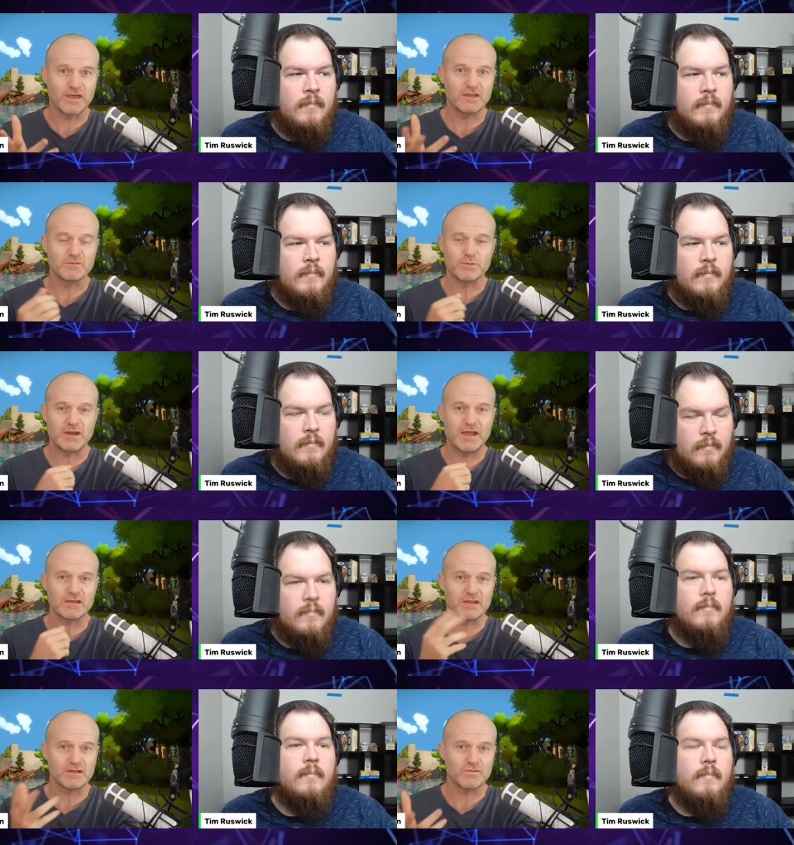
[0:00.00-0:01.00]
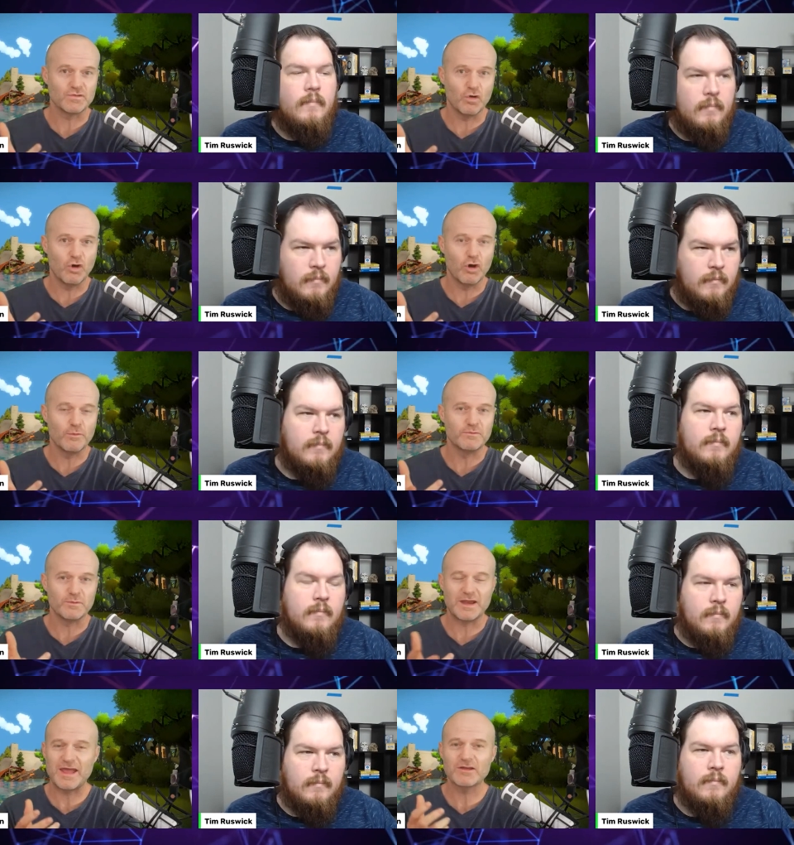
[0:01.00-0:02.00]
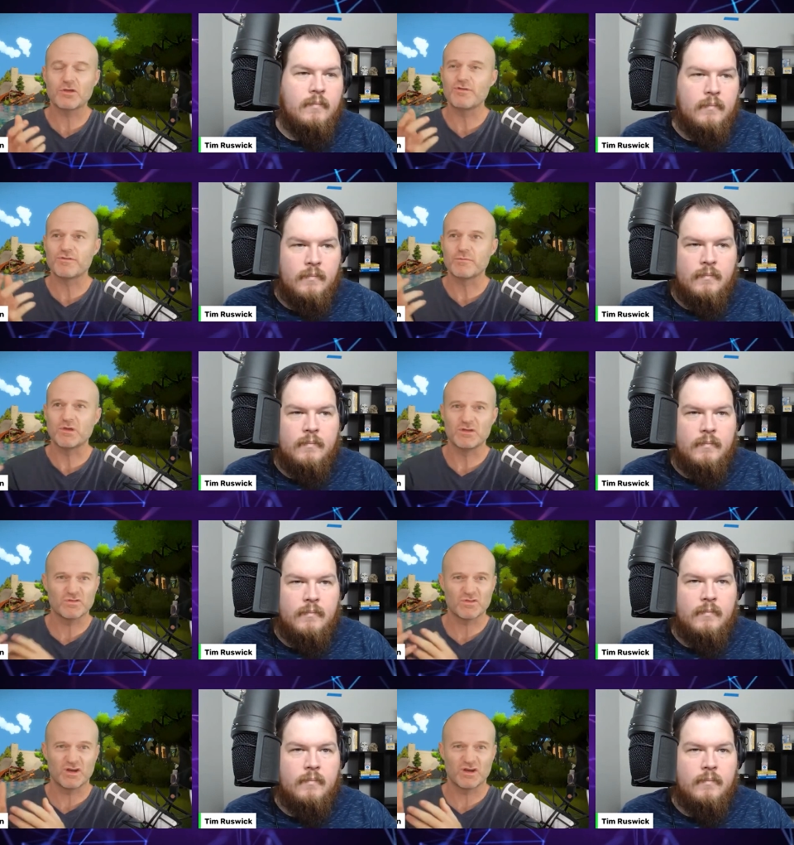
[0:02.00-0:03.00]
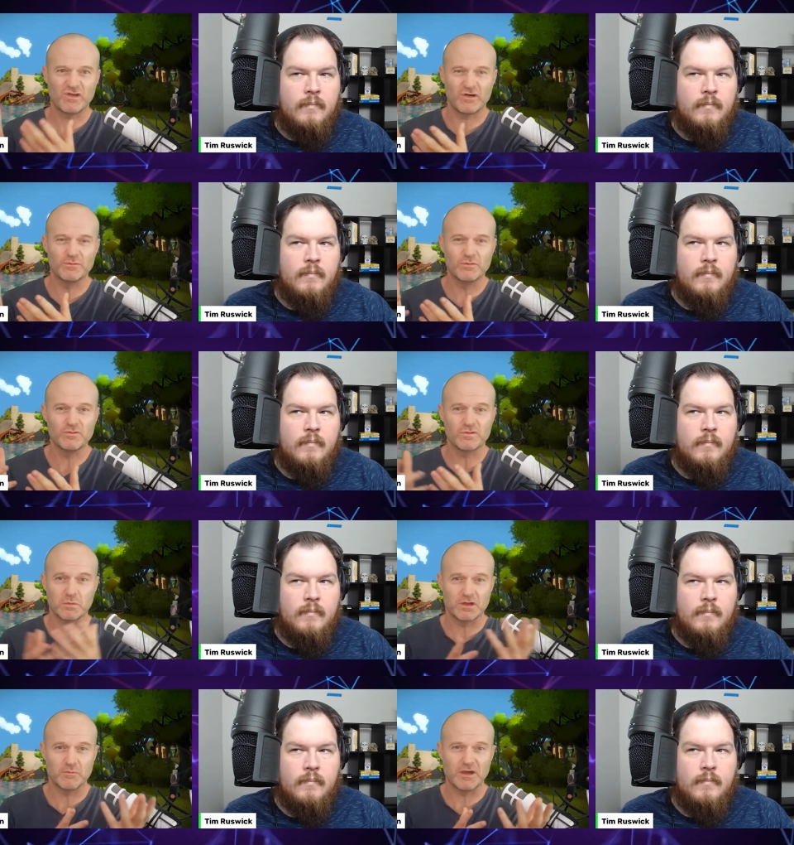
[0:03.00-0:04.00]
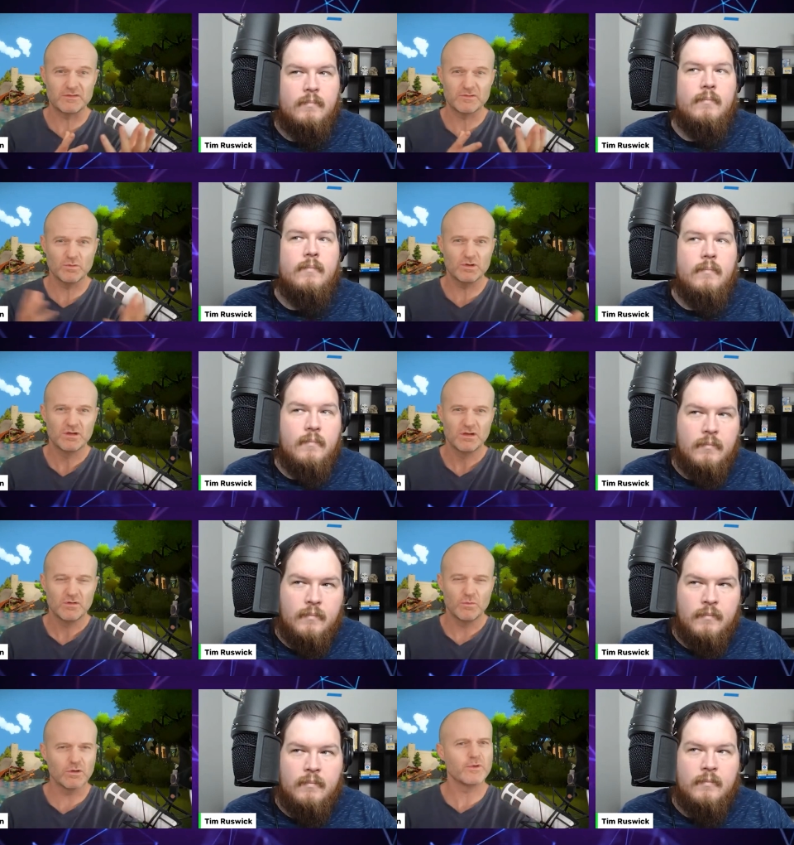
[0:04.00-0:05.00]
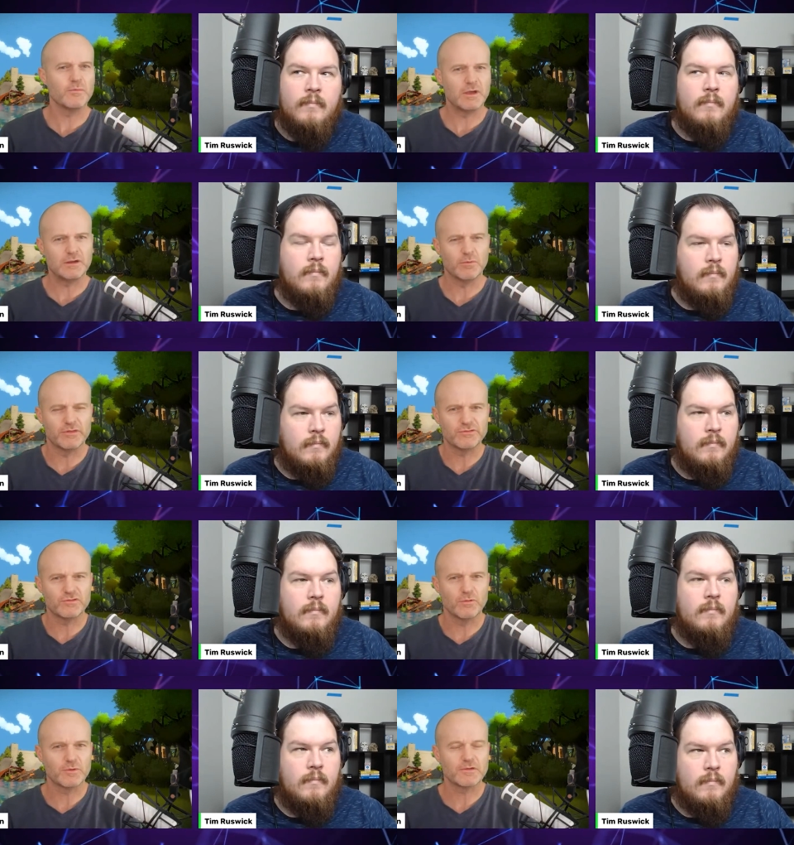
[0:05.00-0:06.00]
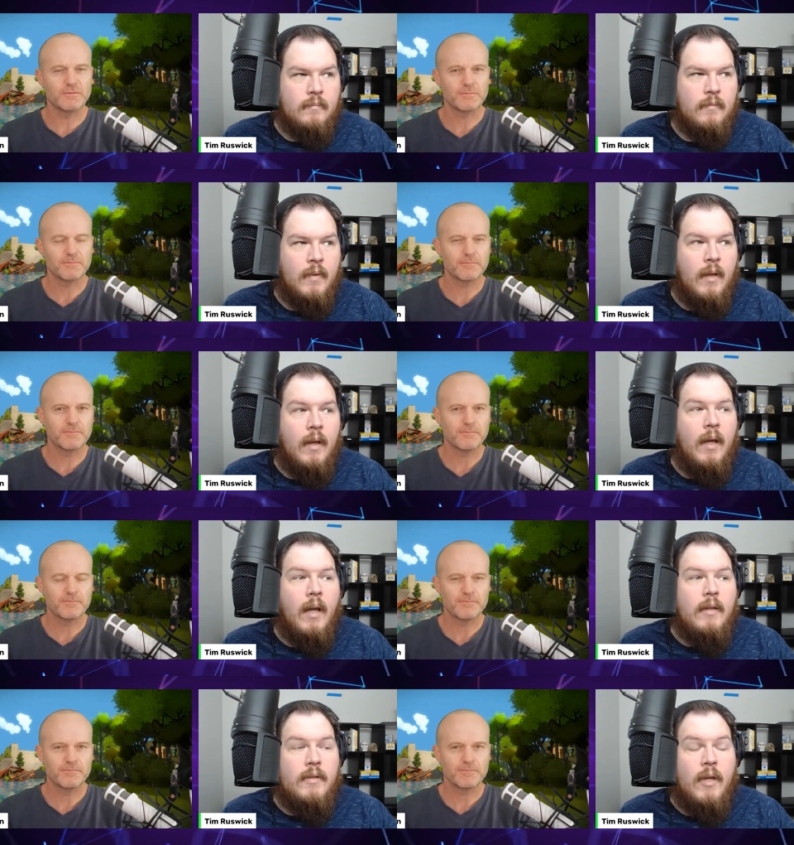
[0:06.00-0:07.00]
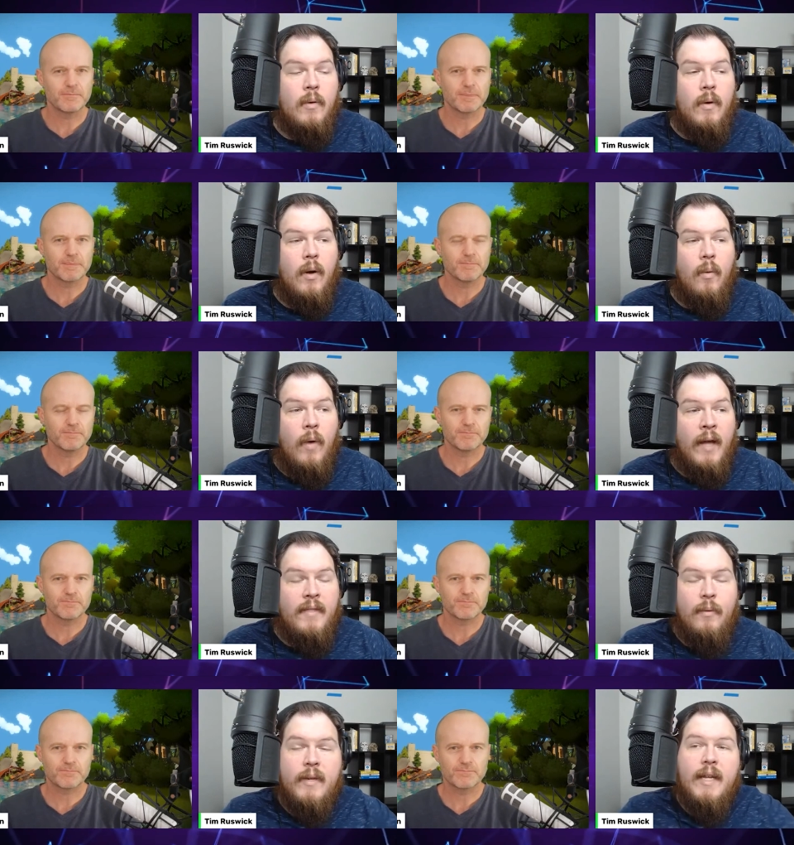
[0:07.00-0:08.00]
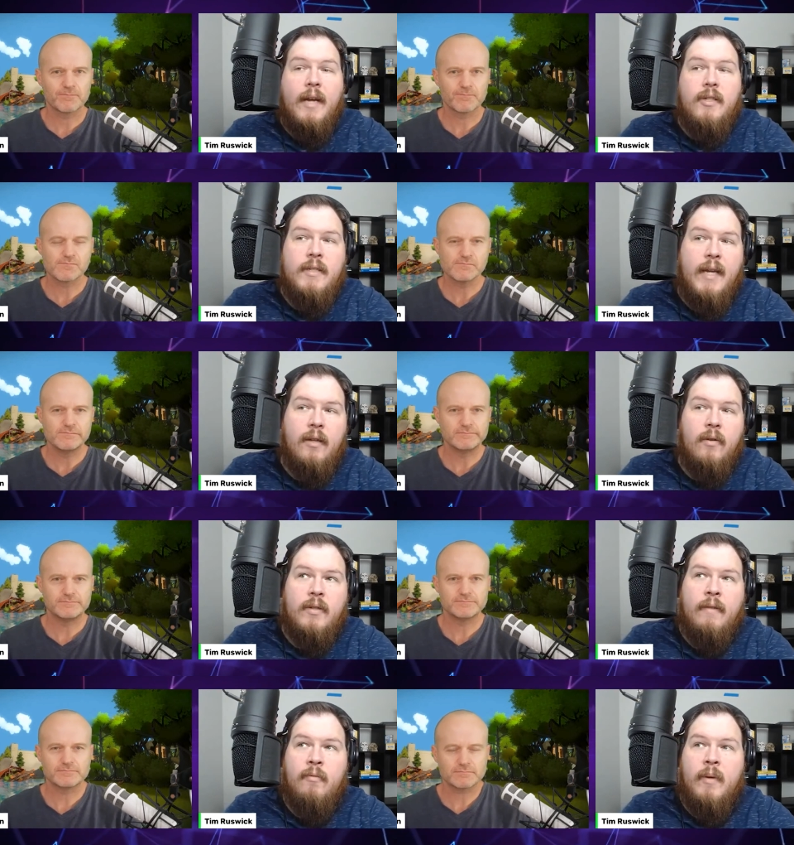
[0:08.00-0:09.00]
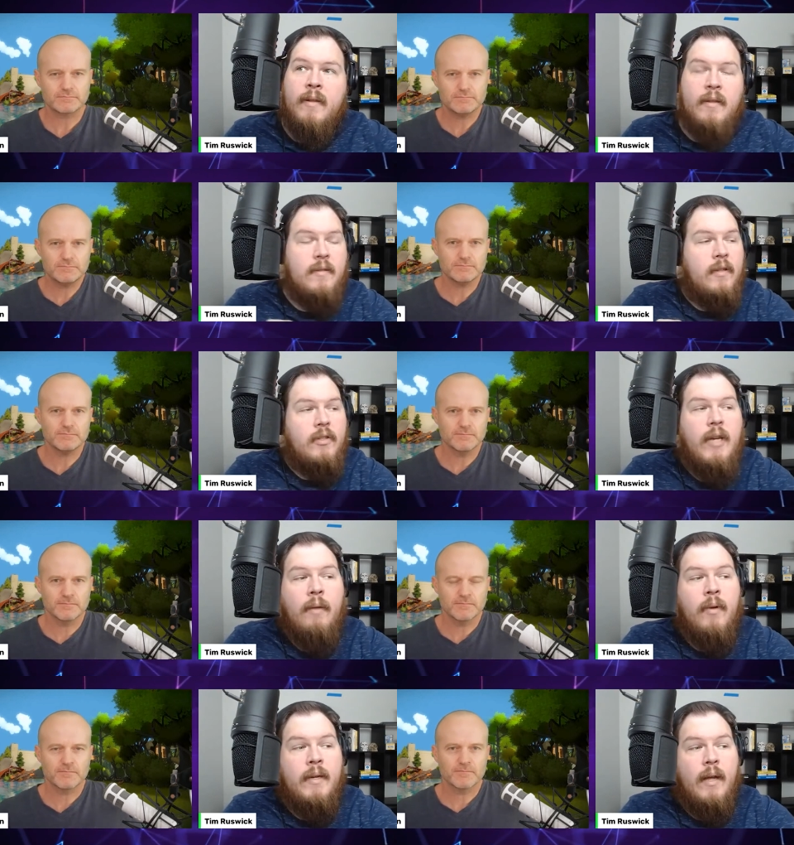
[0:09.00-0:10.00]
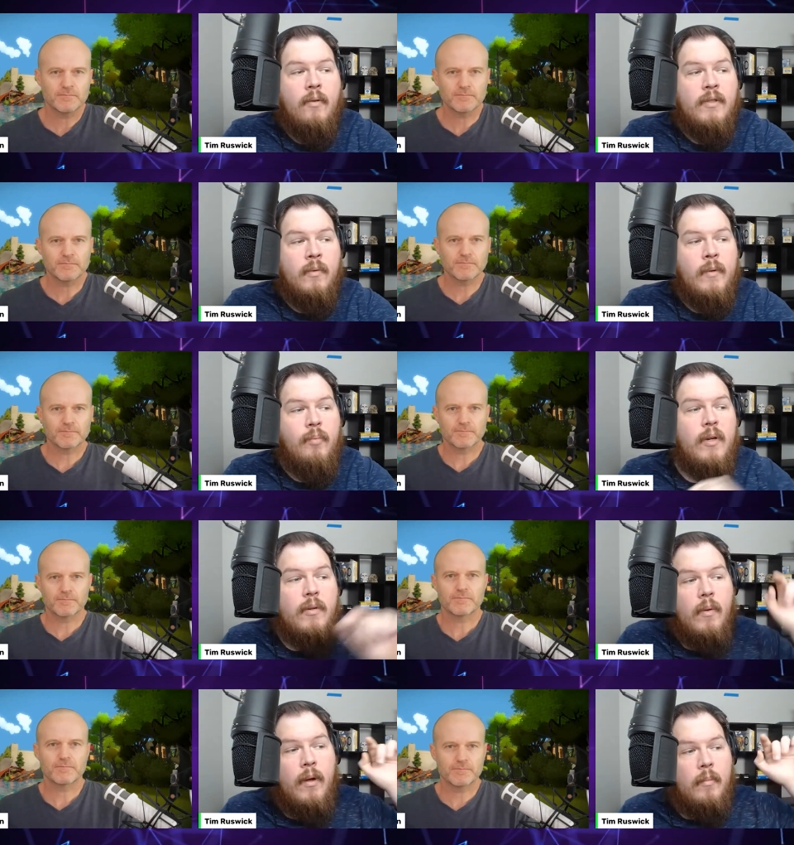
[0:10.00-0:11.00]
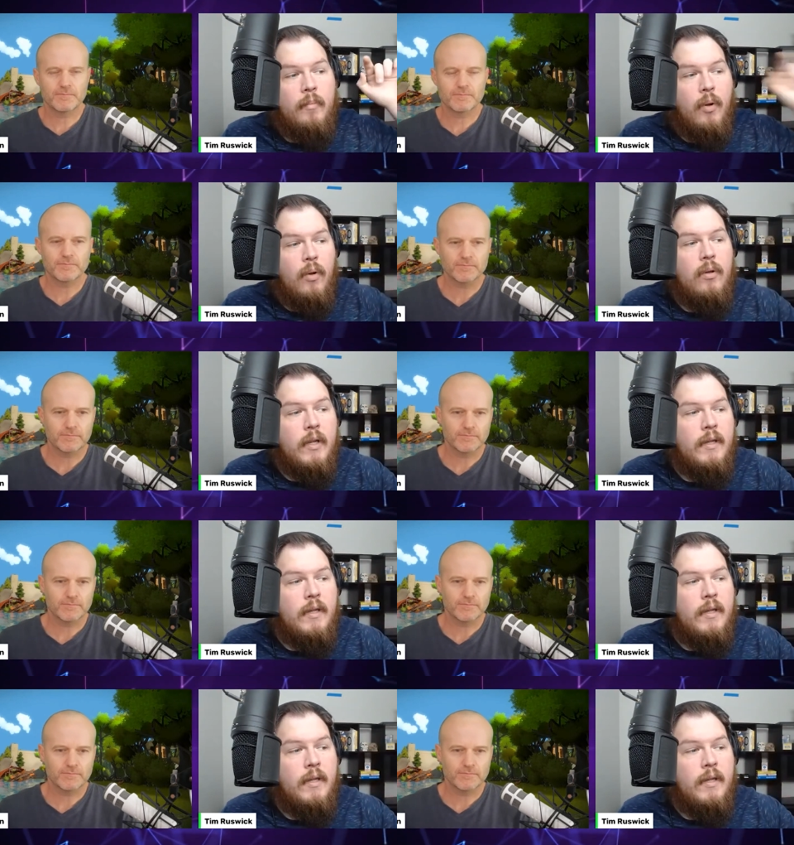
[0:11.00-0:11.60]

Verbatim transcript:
Speaker 1: game? Do you mean how to get a job? Do you mean how to go from being just kind of terrible to being amazing? What what do we mean by this
Speaker 2: topic? So I think we can actually tailor it to everybody that's in the chat right now. So we put a, a poll